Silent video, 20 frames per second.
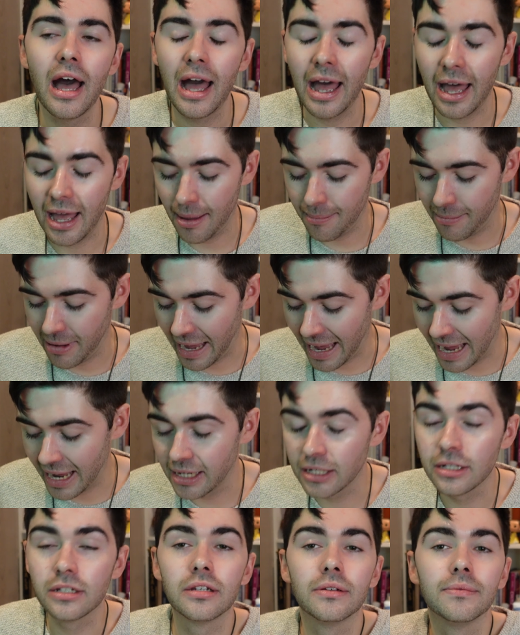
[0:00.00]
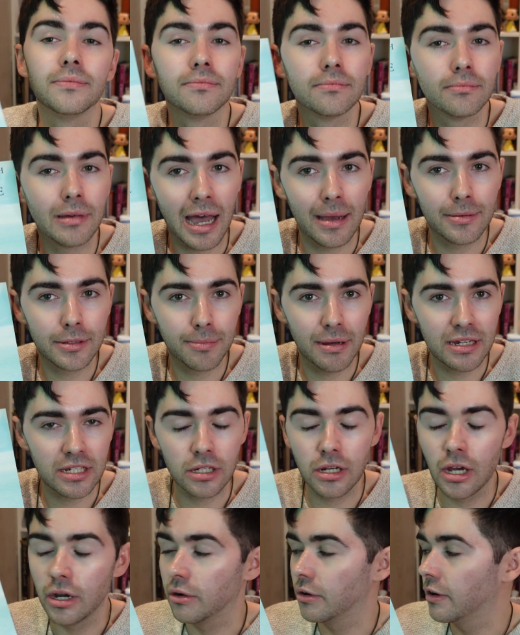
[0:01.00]
um, and perhaps best
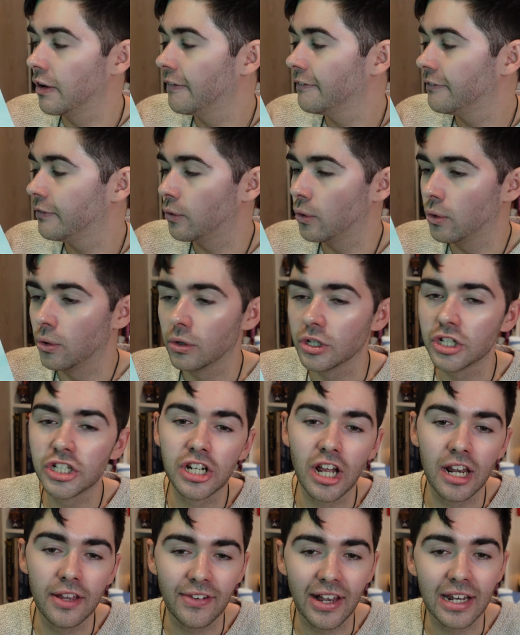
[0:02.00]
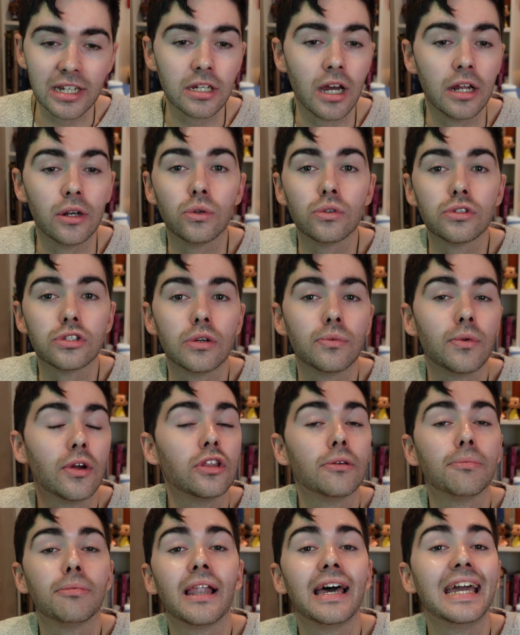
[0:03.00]
known for Shirley Valentine, also wrote
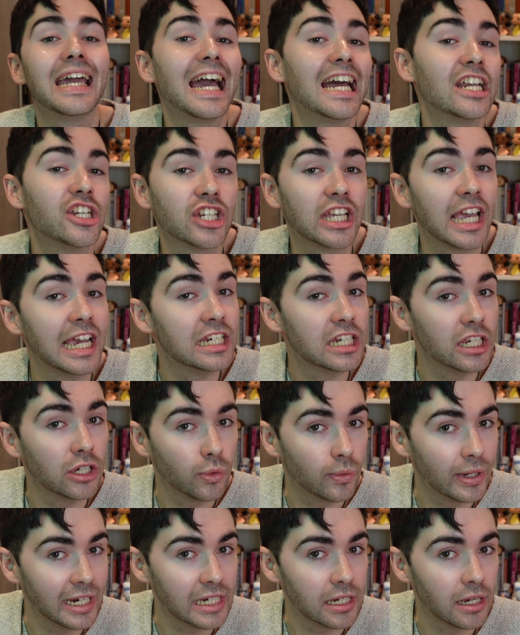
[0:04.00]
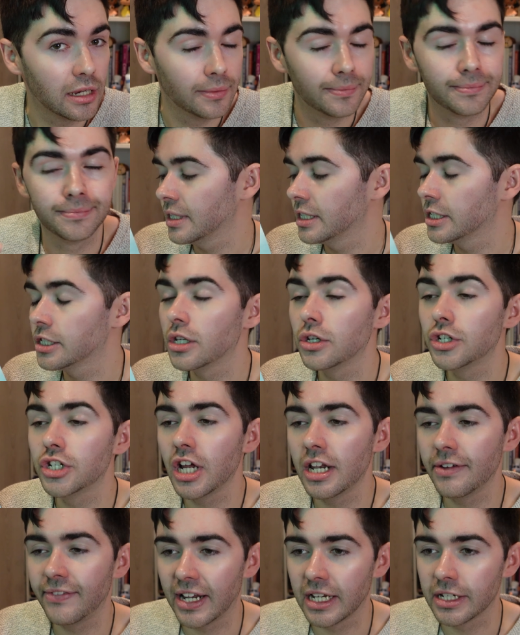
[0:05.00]
the play Educating Rita. So
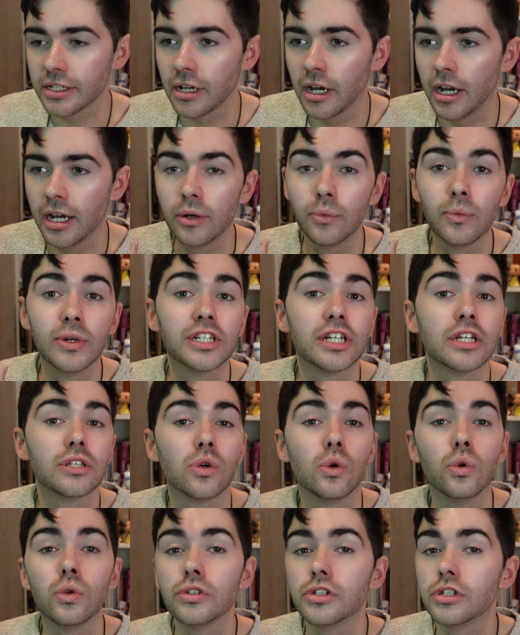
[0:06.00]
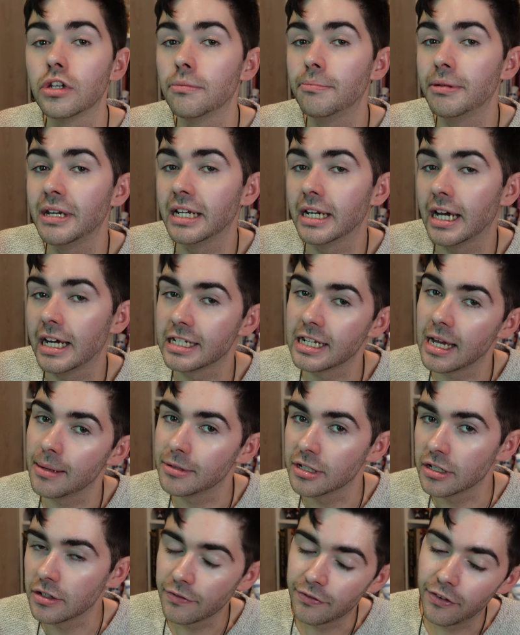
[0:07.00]
Shirley Valentine, which has also been
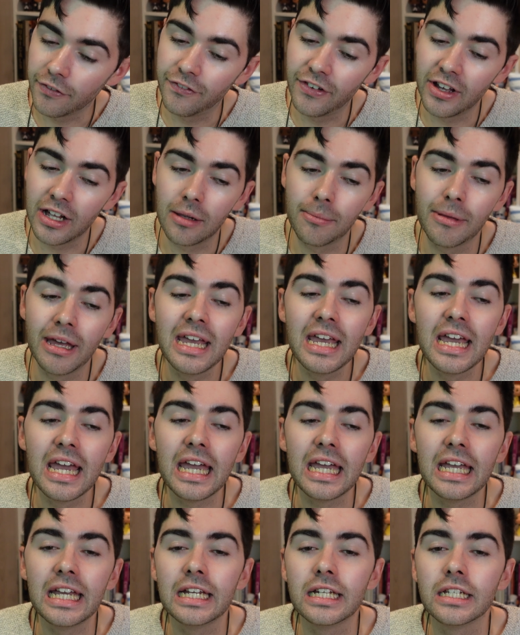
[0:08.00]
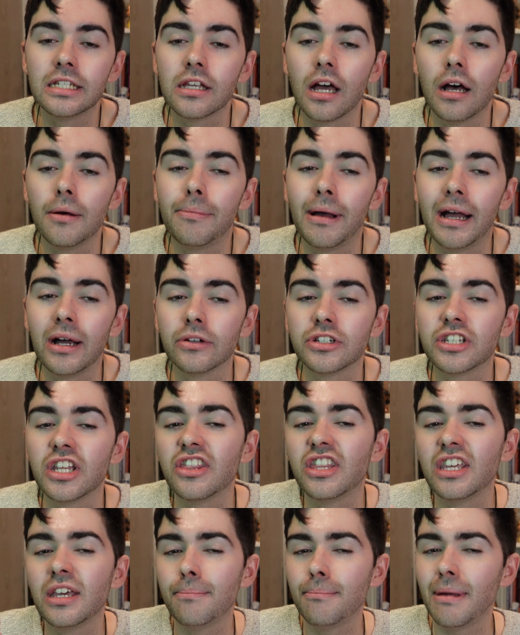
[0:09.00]
adapted for film, is about
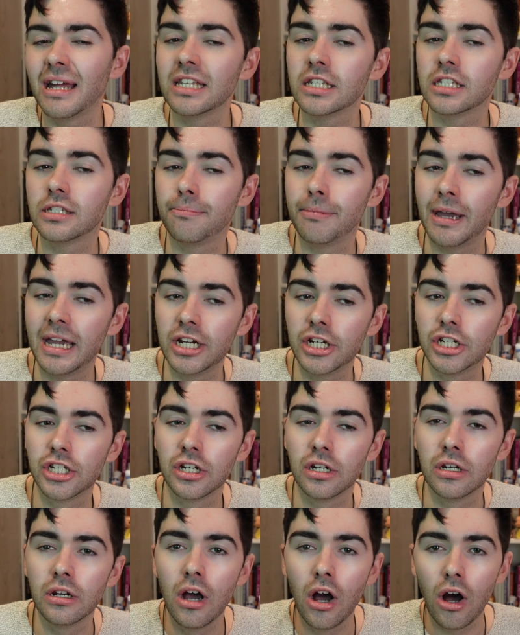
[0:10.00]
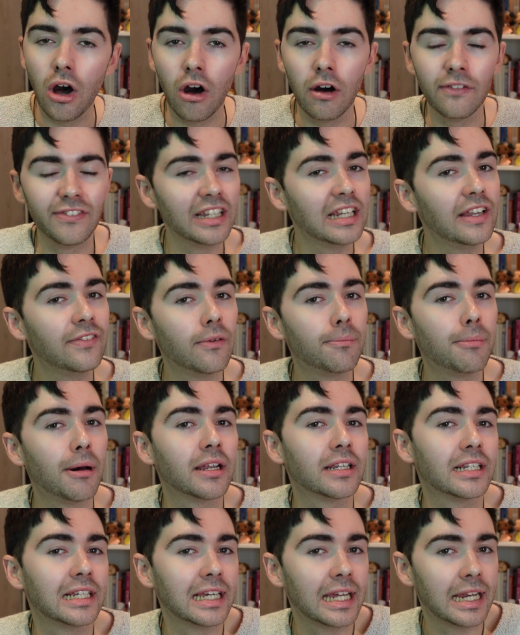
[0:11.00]
the emancipation of a
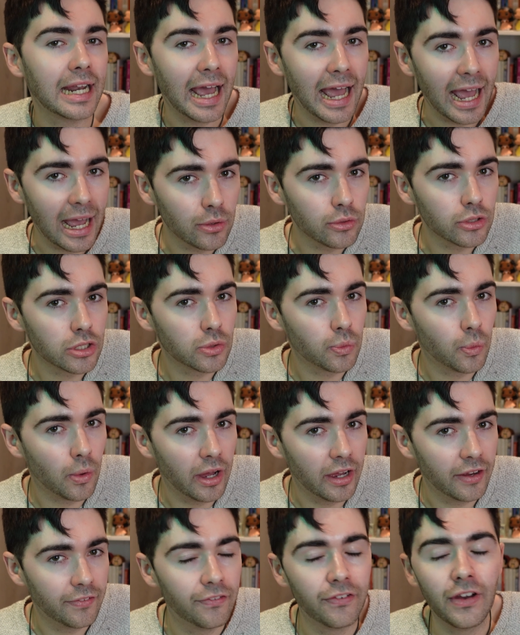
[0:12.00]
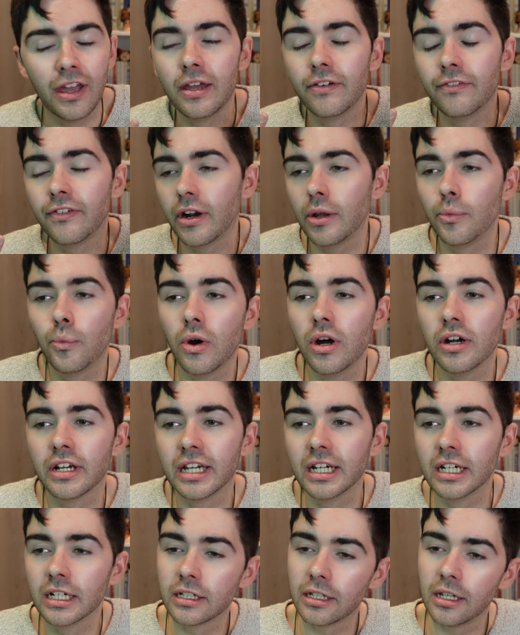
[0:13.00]
Liverpudlian housewife, a very
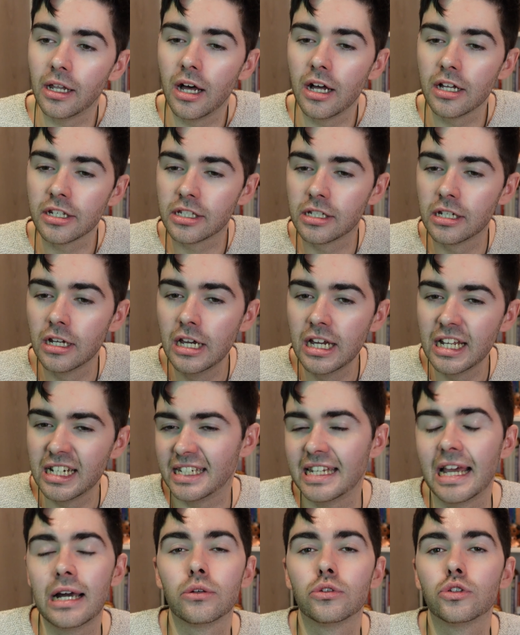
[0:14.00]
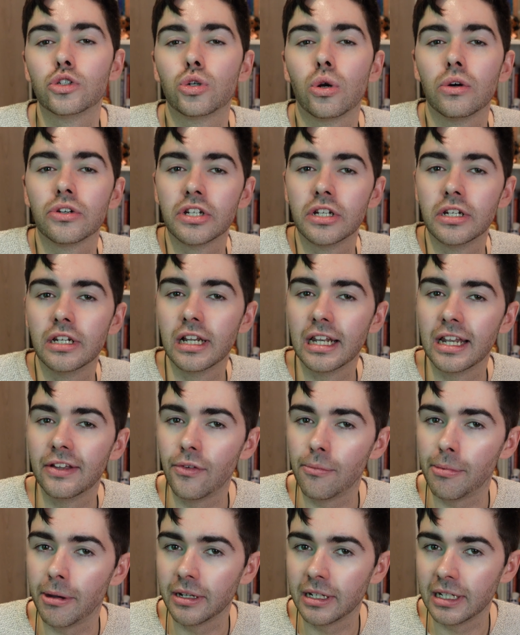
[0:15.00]
working class, downtrodden
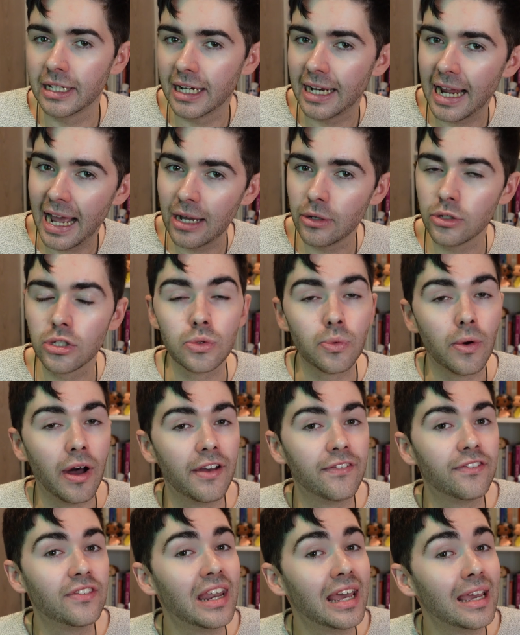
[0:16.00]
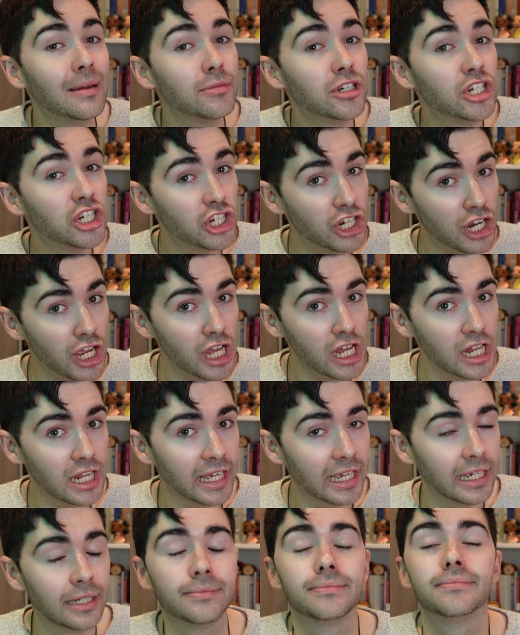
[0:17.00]
Liverpudlian housewife named
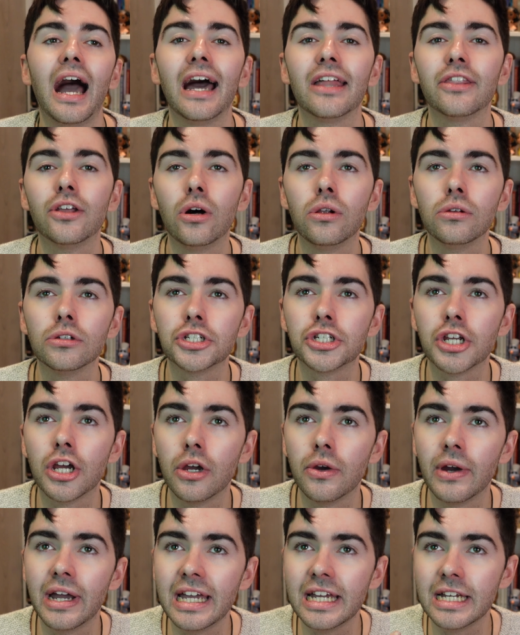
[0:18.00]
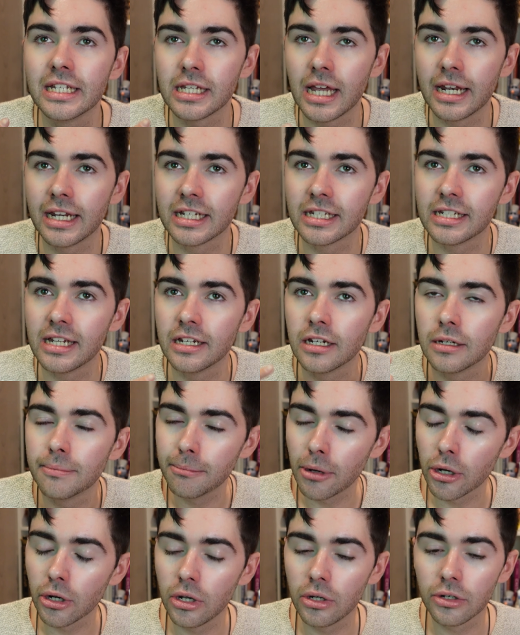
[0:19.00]
Shirley. And the whole show is an extended
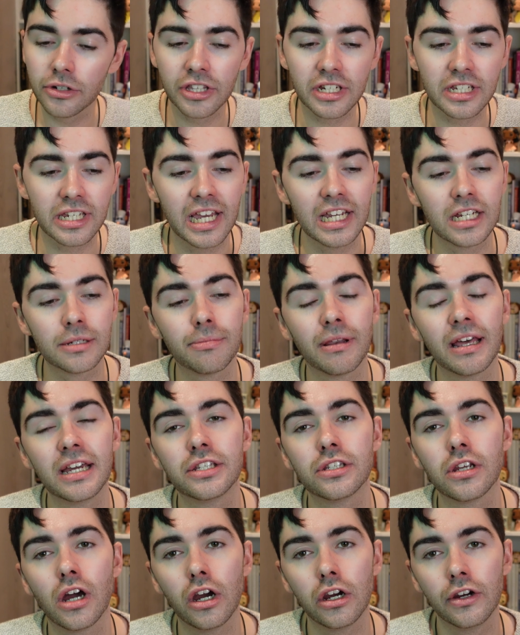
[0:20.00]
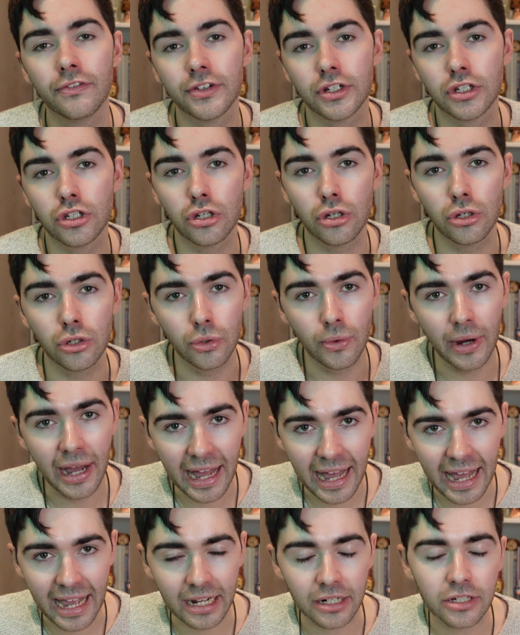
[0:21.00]
monologue that takes place over two
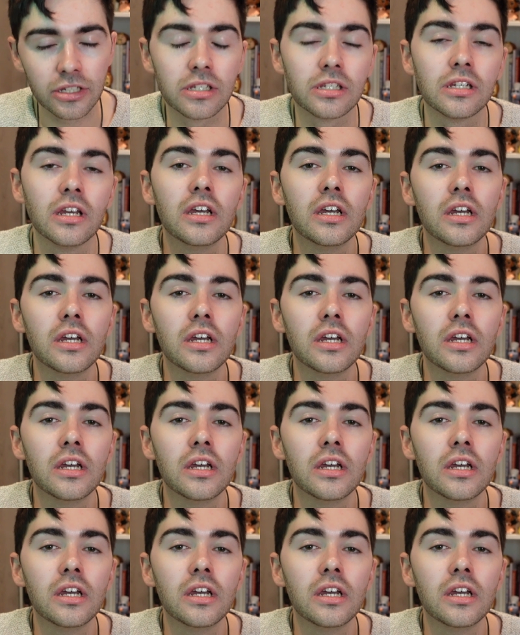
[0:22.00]
acts.